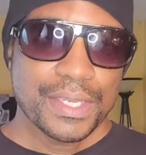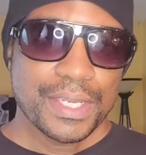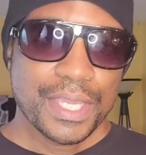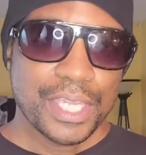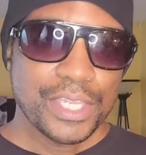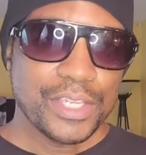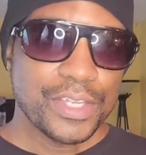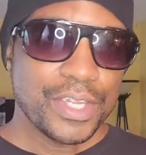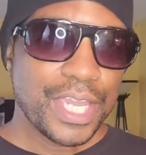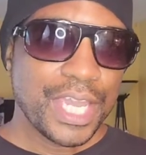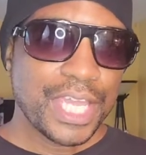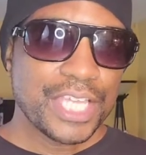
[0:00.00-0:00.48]
Now,
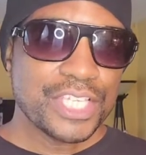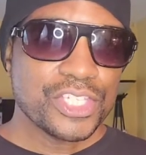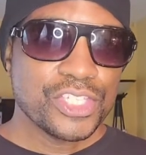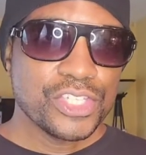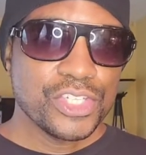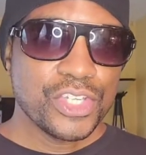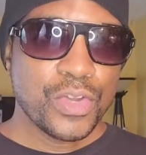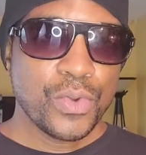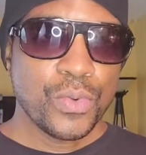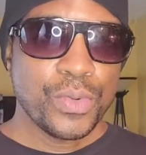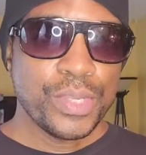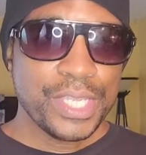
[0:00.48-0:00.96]
you guys
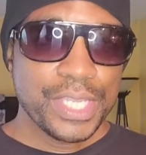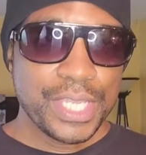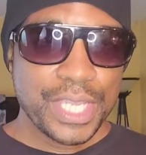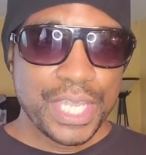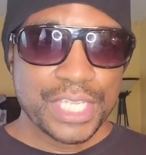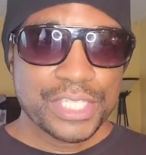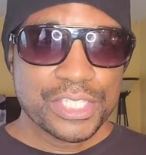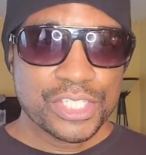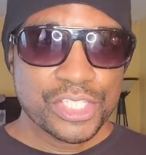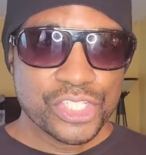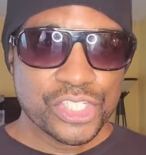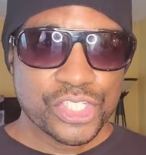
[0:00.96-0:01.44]
know he
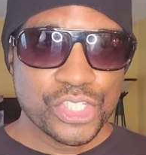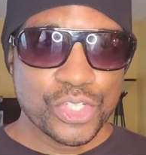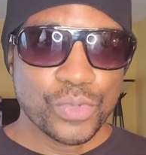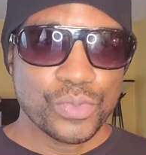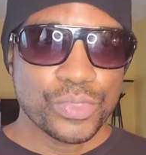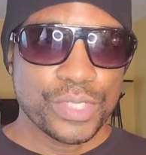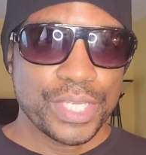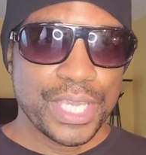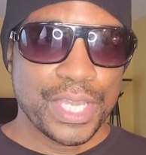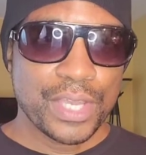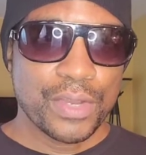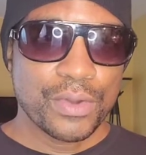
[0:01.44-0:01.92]
has a
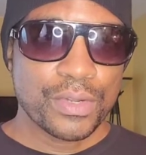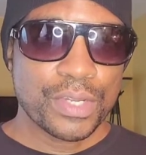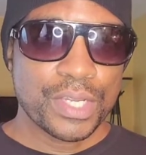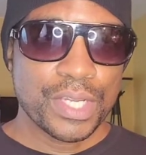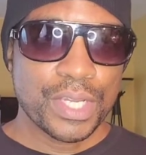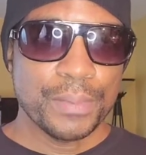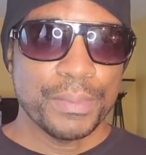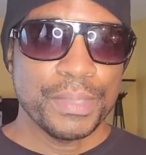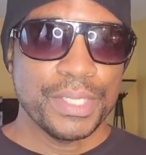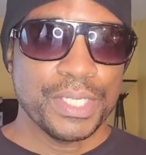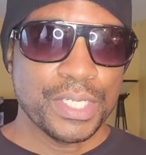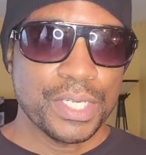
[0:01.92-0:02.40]
showdown
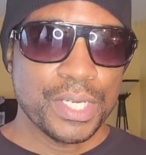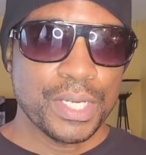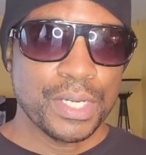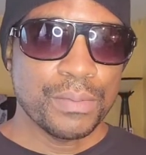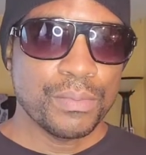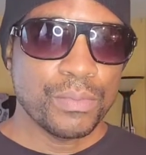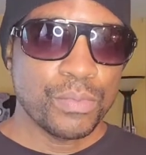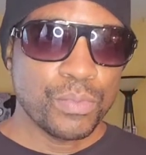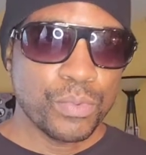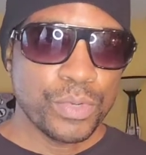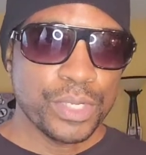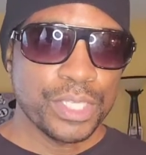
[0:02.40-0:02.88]
coming
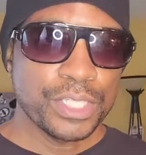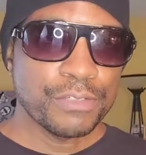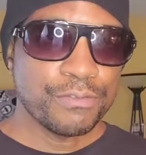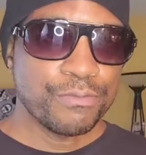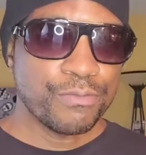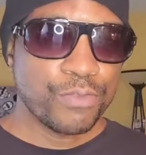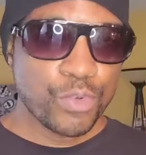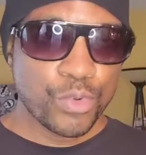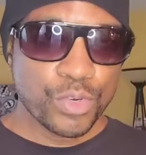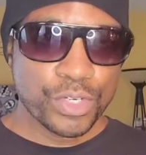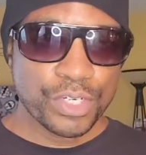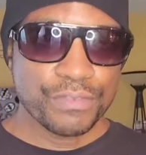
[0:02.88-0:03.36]
up with
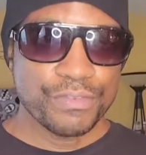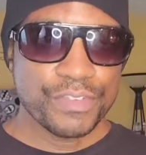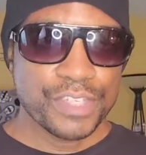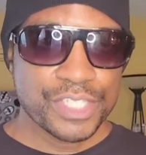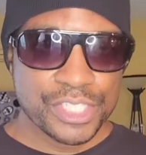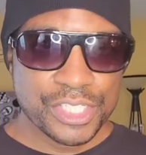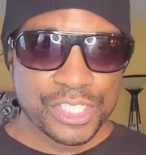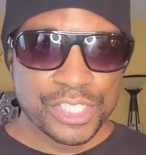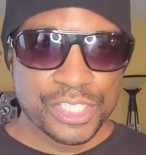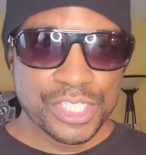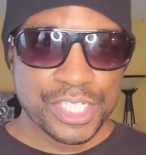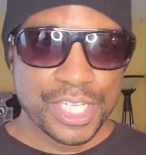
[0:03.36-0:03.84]
four
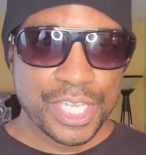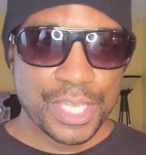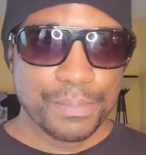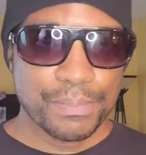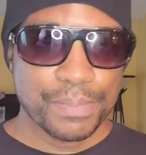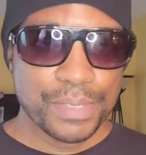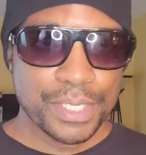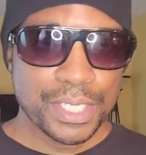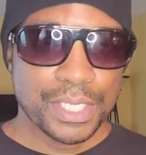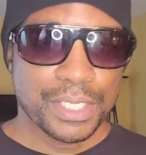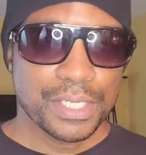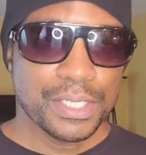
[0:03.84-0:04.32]
division
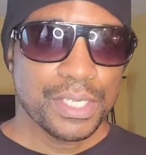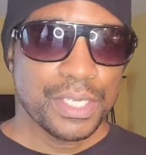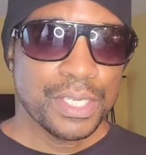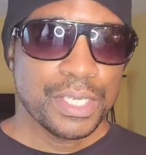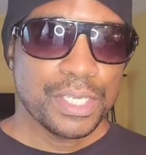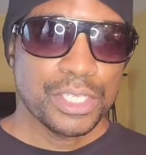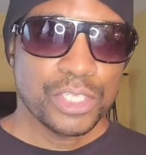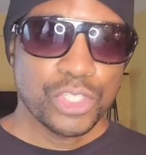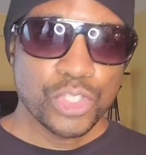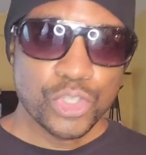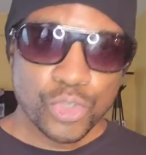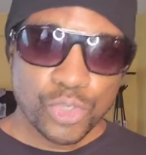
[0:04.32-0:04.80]
champion,
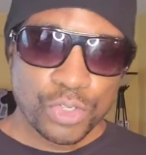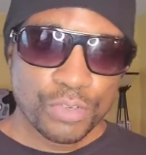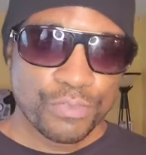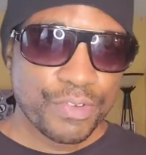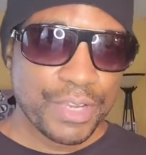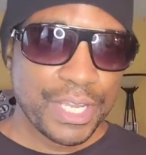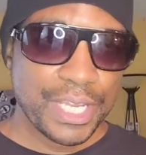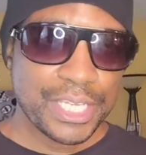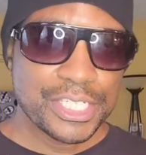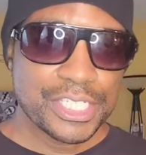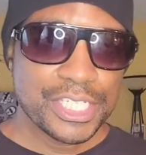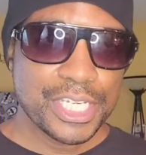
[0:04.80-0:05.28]

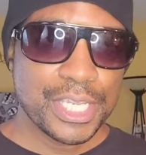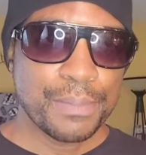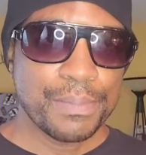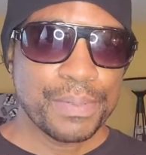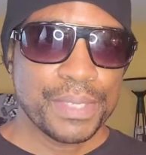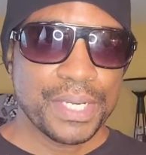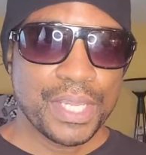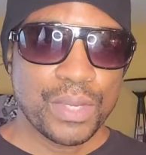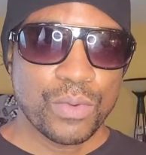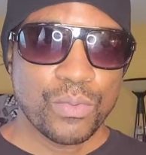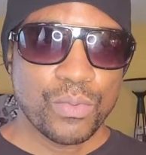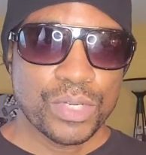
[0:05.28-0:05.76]
unified
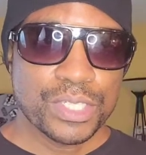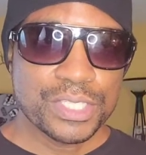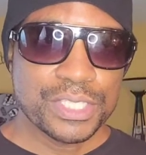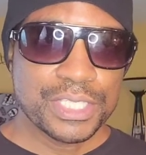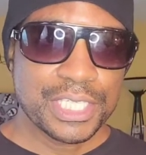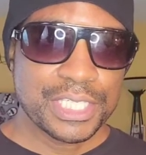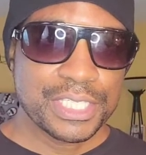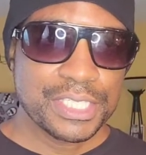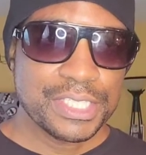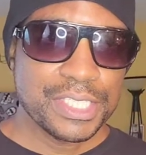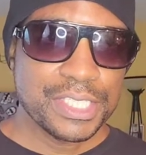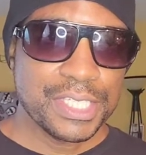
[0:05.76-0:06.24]
champion at
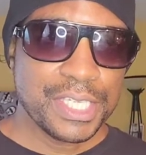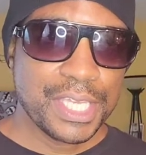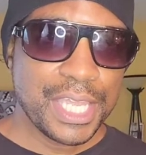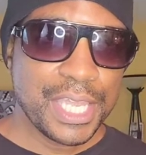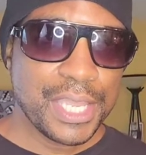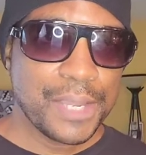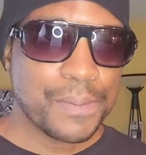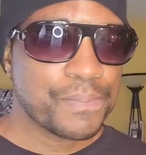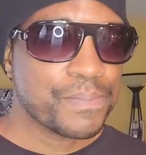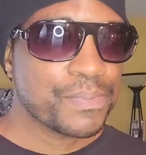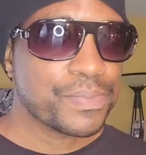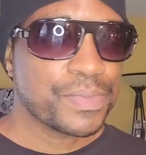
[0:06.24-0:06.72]

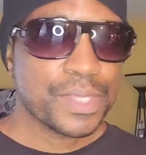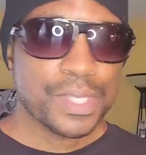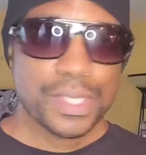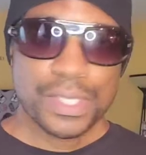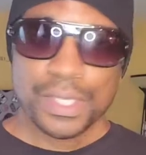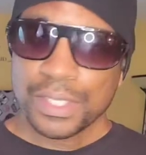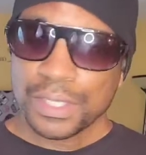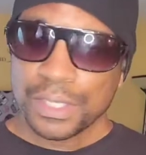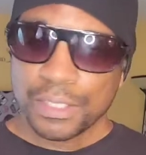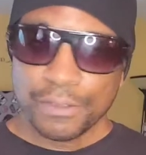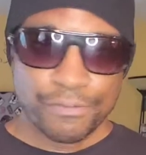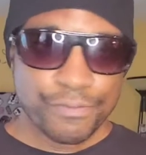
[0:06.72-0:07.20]

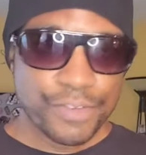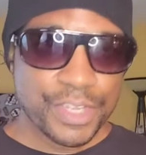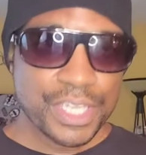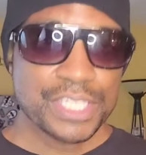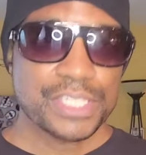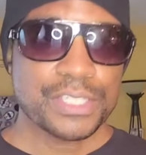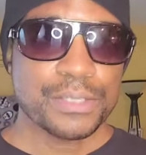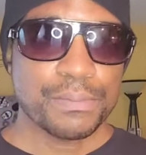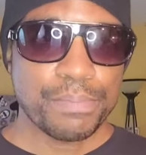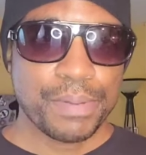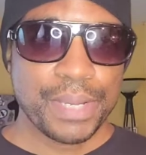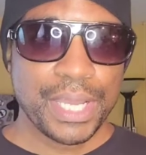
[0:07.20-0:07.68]
168, the
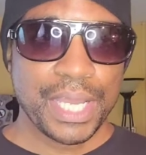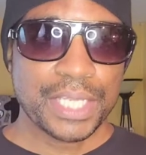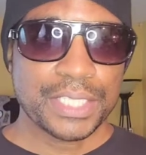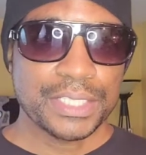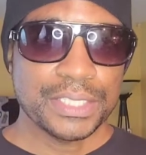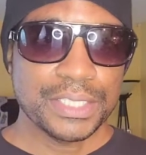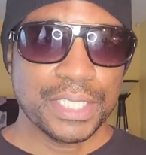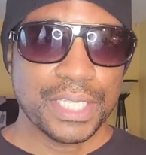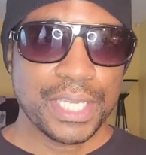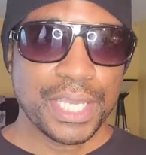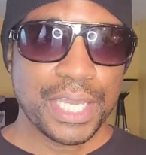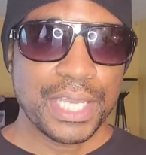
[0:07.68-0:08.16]
face of
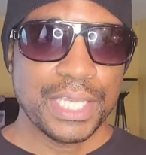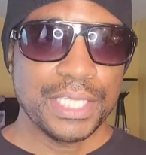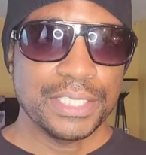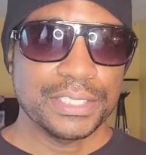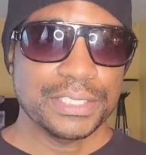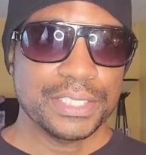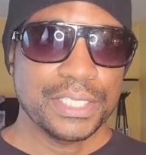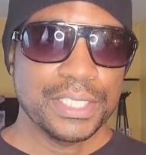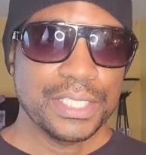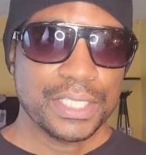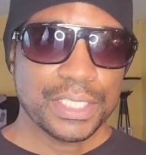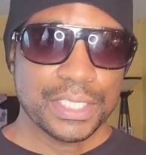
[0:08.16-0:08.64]
boxing, guys,
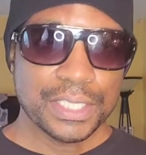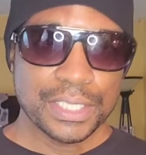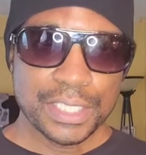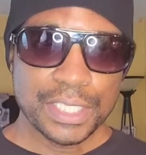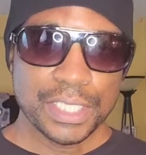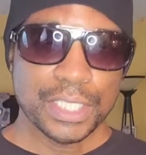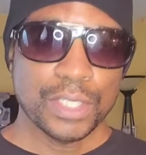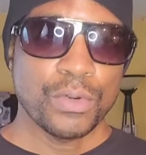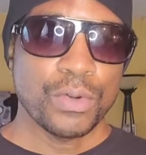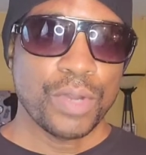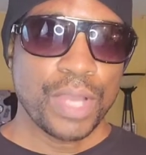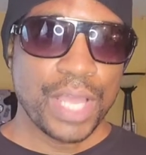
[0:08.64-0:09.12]

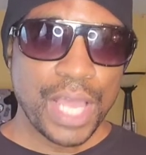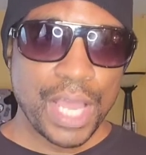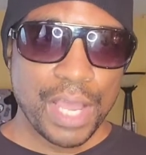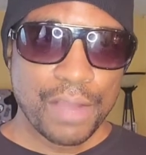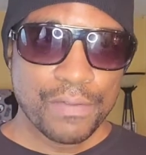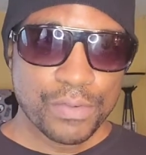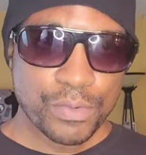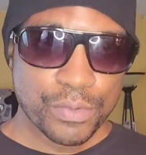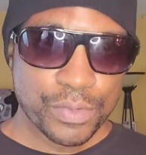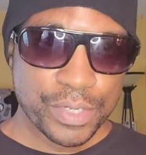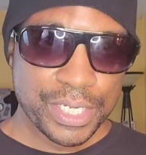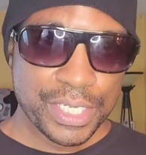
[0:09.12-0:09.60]
Canelo
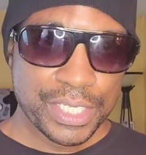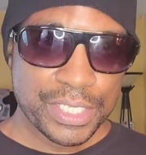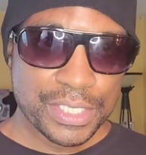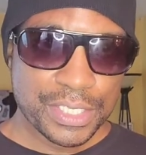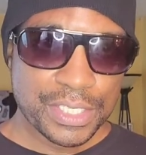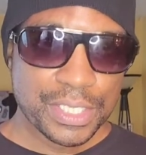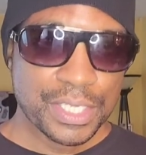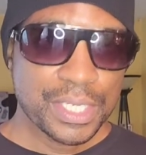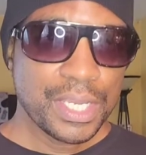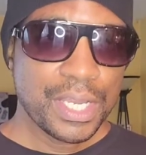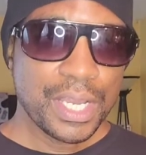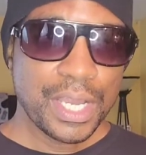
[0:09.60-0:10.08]

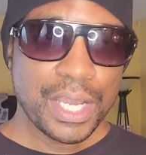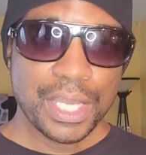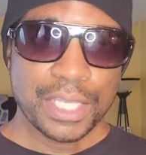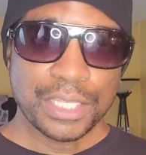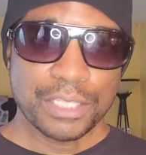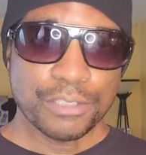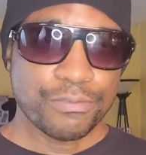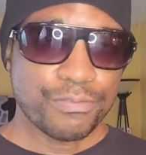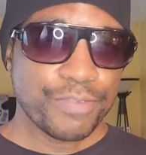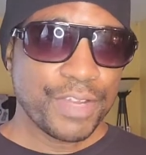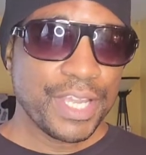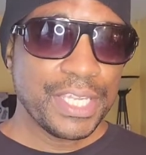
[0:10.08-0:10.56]
Alvarez.
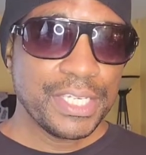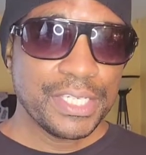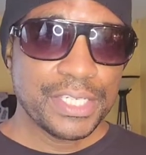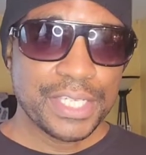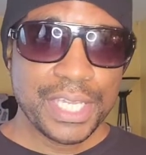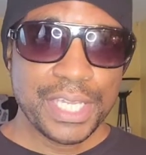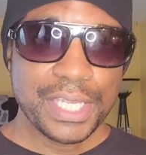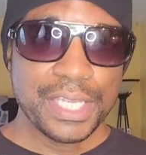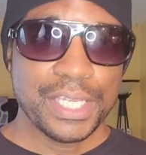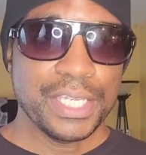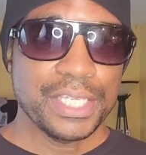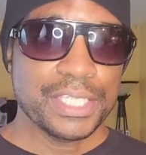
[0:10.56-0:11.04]
The fight
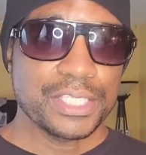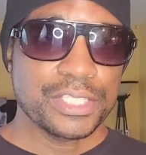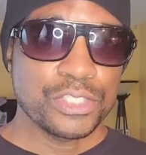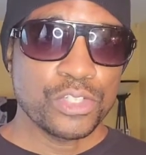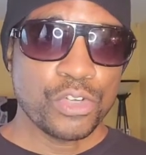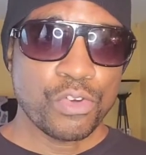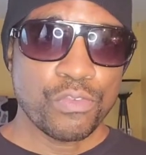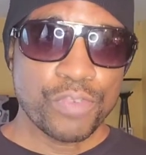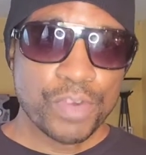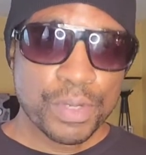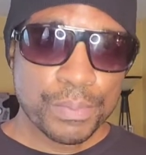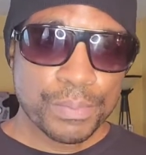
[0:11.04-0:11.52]
date is
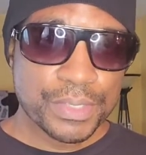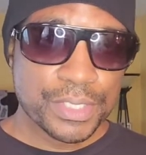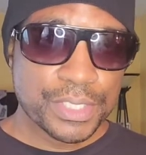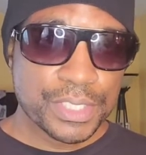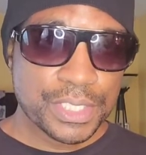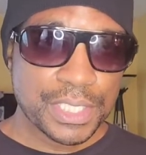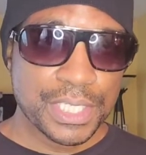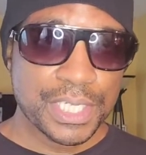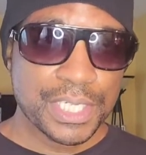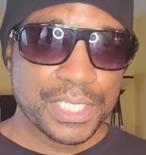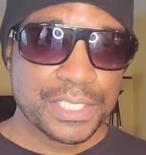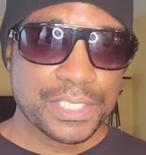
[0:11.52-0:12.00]
November
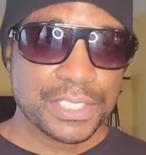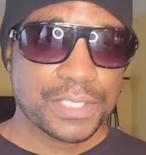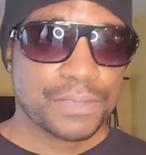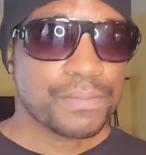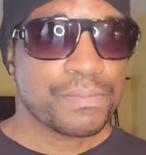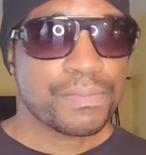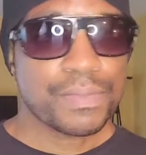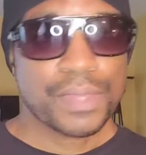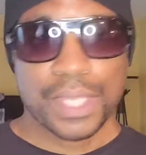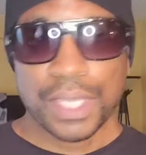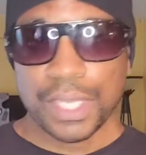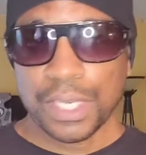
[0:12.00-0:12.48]
6th
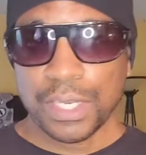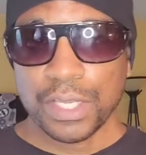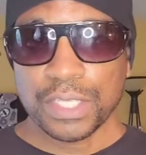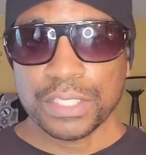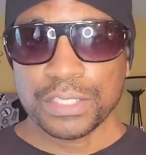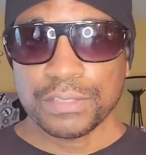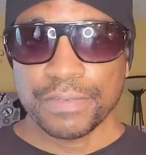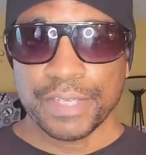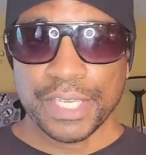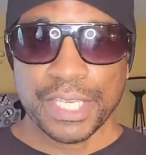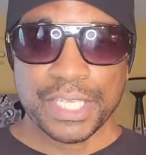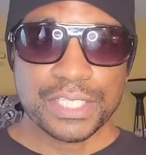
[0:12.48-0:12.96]
in
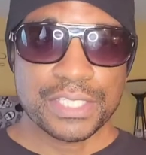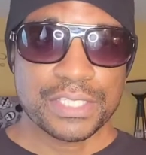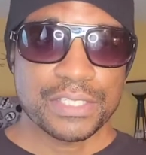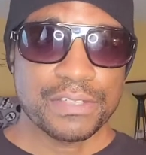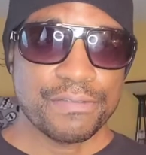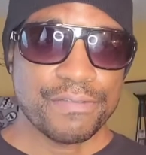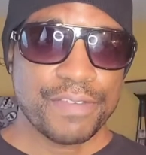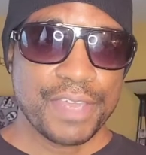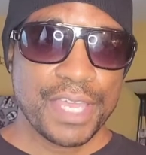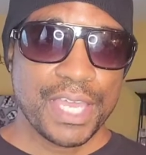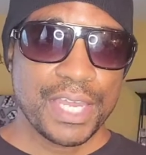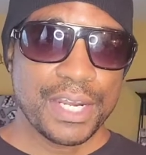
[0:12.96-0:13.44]
Las Vegas,
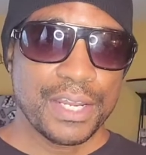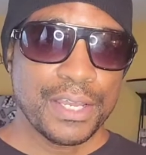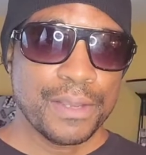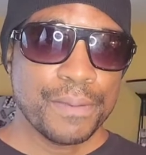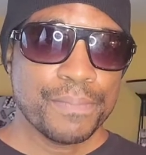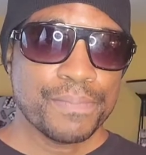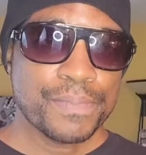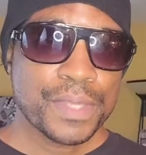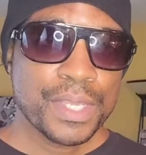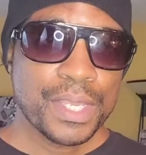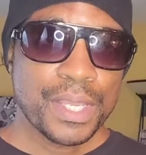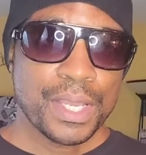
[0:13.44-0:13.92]
Nevada.